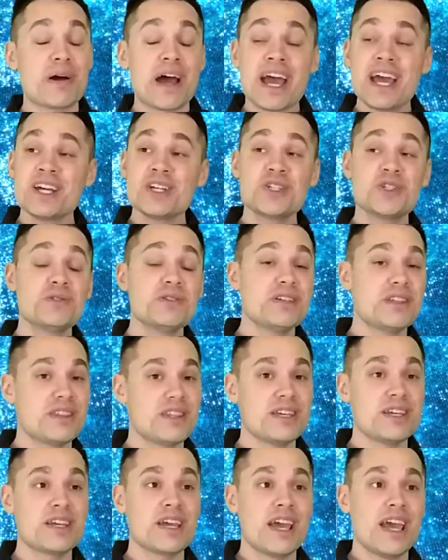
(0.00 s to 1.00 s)
I actually
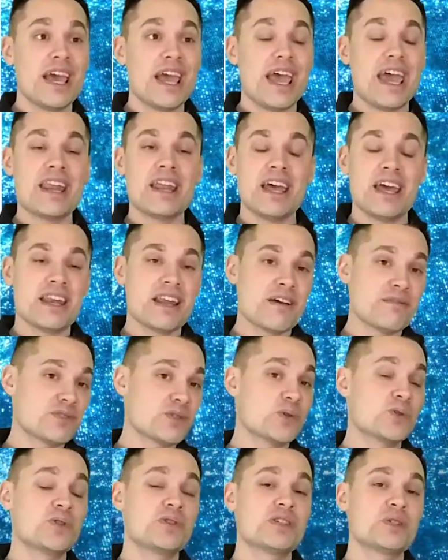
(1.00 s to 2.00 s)
think, and, and I've
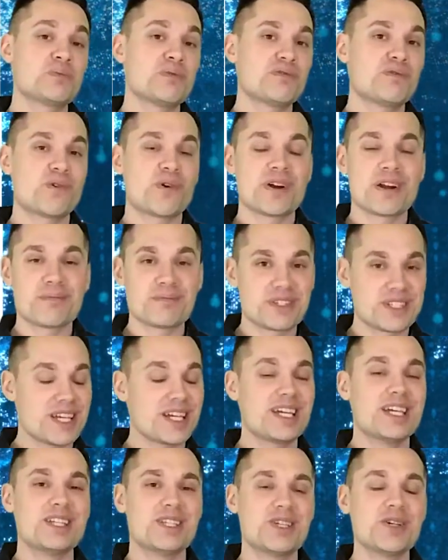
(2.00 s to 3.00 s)
told you this before and I'm
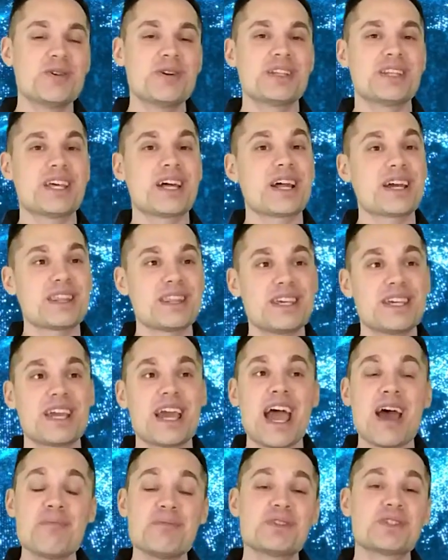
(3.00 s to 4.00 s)
sticking to it, that I think
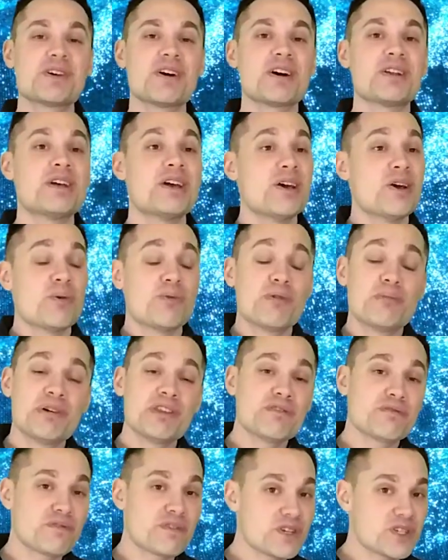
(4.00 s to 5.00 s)
Amazon will be
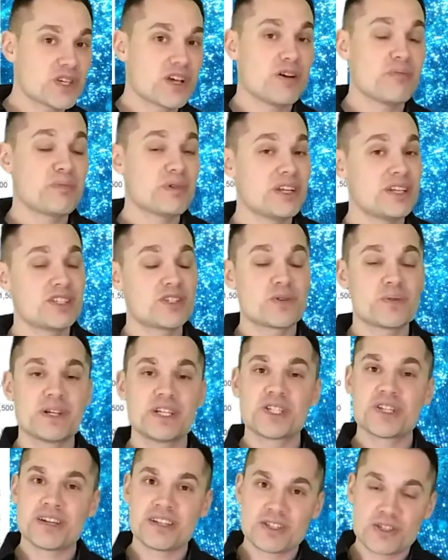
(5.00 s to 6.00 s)
the first company to
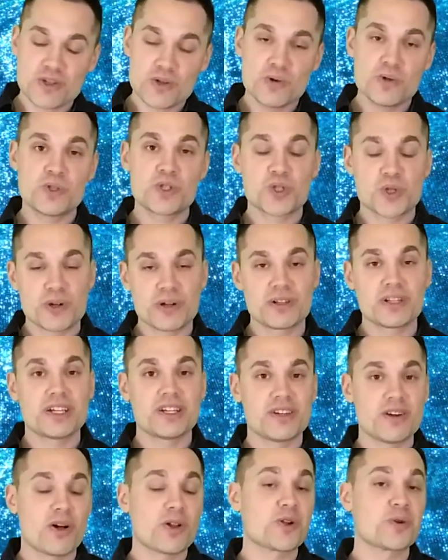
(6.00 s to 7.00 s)
reach a $2 trillion
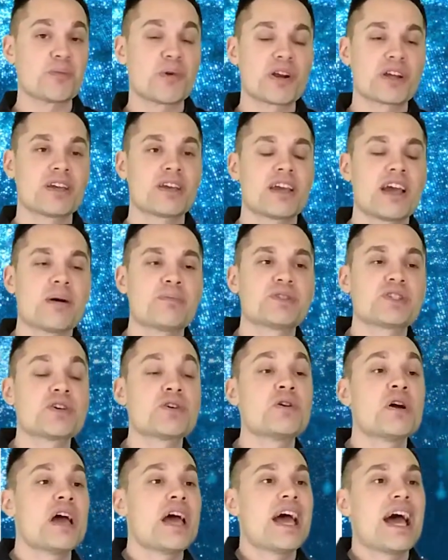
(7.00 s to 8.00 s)
market cap.
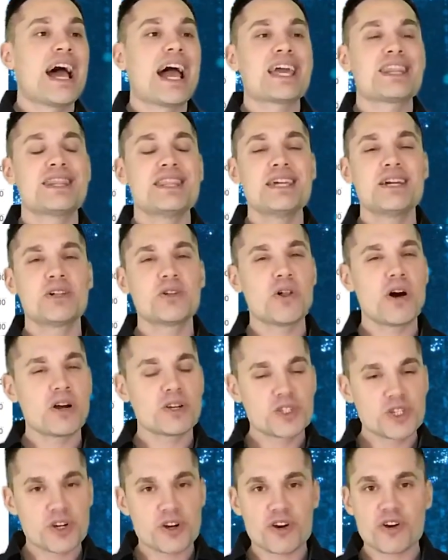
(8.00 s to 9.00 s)
So I think
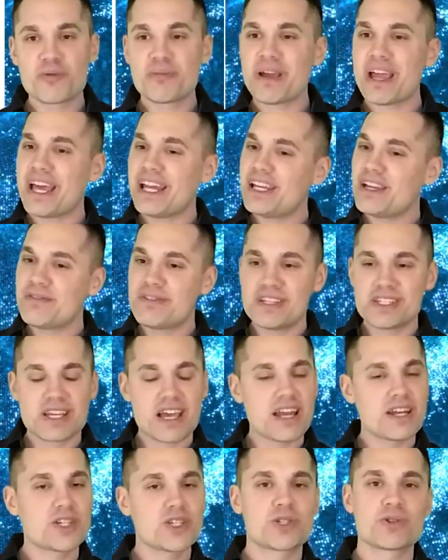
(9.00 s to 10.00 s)
long term, any of these
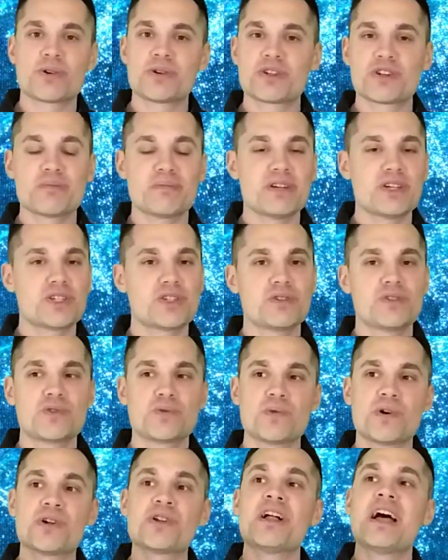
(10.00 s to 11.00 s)
kind of short term issues
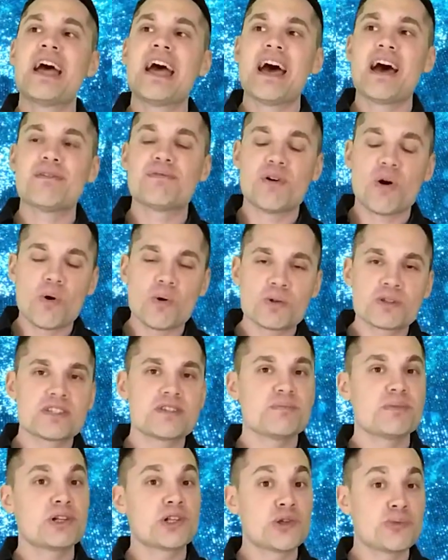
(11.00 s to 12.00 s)
will have
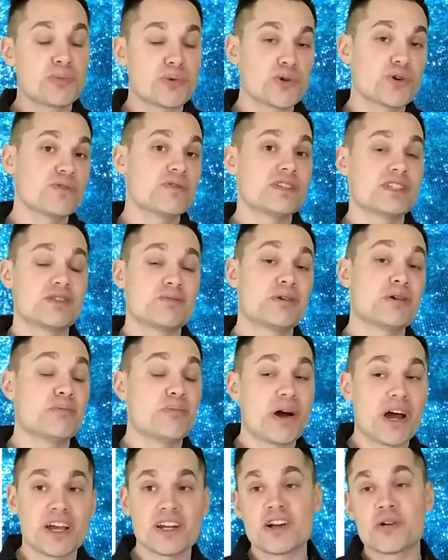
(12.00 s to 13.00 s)
ultimately proven to be
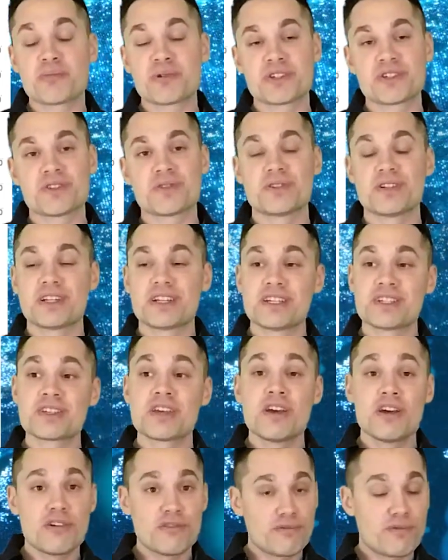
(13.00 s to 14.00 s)
buying opportunities
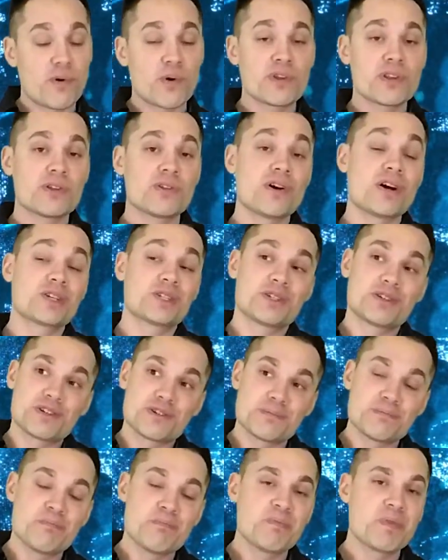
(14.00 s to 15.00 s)
for the long
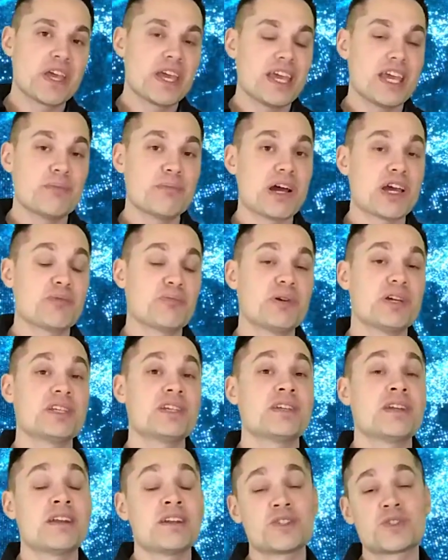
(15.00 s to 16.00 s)
term, in my
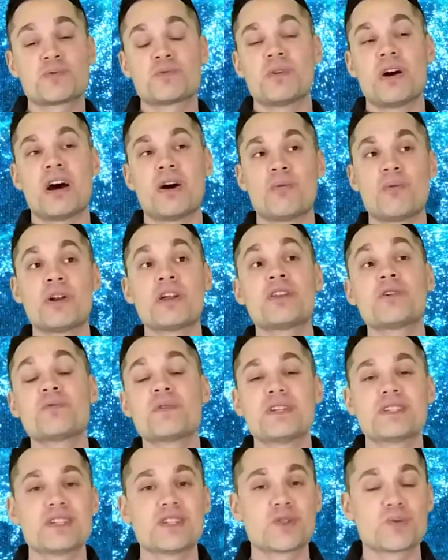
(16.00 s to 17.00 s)
opinion. And it's uh, one of the
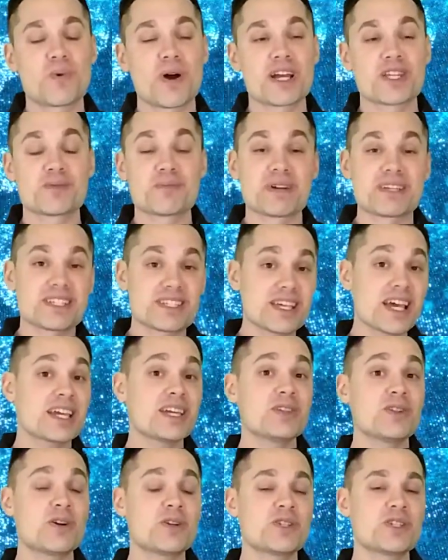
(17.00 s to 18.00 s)
reasons why it's my
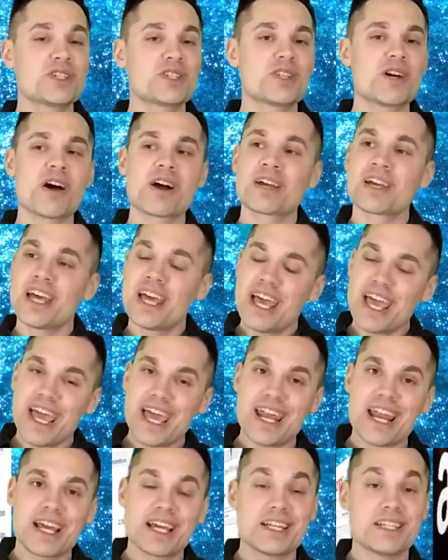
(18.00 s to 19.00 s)
second largest stock
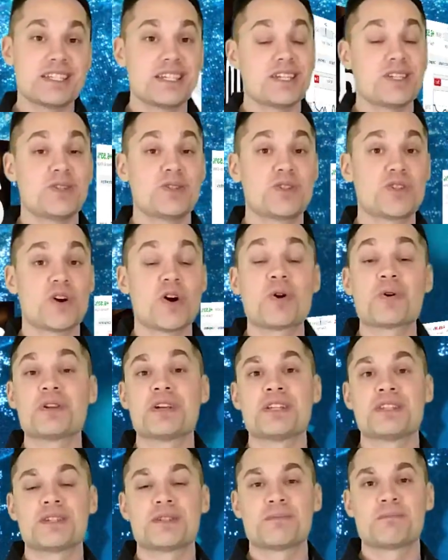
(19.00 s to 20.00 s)
and I continue to own
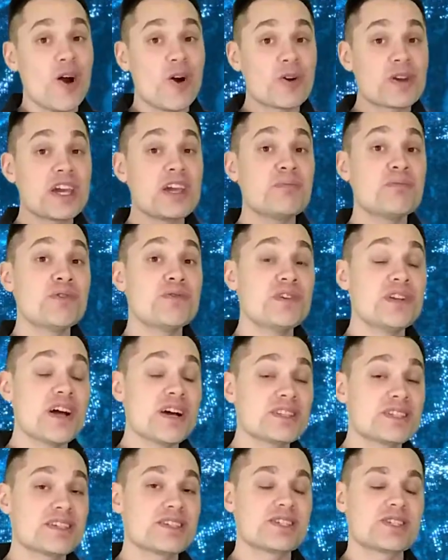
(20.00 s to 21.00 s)
it. Okay, moving
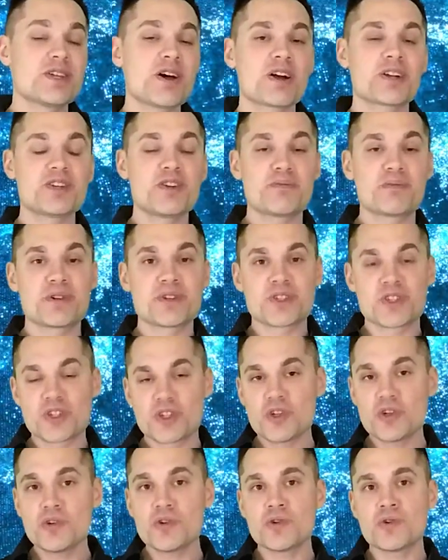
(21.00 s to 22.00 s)
on to stock number
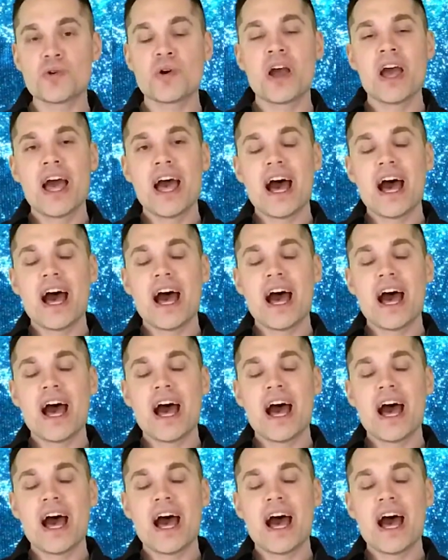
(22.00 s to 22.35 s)
two.